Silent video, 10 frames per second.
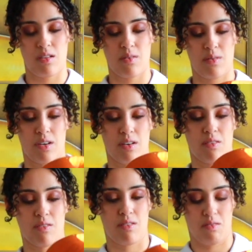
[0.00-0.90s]
There we
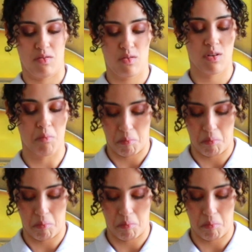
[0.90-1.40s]
go. Woo.